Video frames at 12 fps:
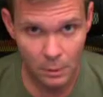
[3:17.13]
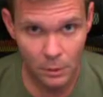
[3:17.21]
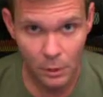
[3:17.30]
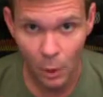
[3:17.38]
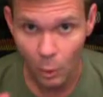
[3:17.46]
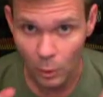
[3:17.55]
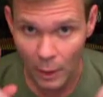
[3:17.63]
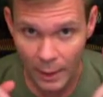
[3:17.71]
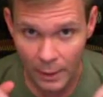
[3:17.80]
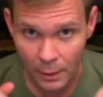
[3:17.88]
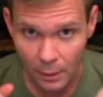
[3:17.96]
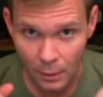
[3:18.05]
No
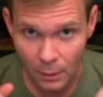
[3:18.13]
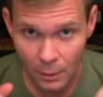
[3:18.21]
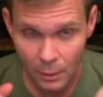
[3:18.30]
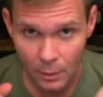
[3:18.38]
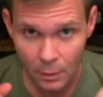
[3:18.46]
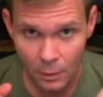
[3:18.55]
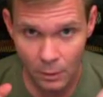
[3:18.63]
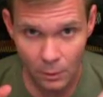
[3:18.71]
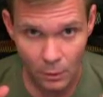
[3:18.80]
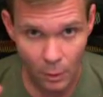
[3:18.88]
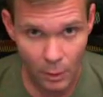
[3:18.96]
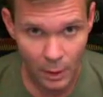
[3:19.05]
light,
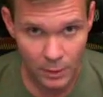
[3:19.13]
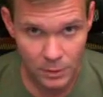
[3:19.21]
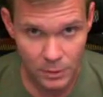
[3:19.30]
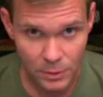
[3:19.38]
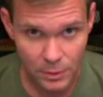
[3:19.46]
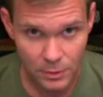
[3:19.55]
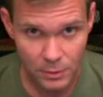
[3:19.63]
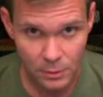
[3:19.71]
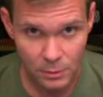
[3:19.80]
no consciousness.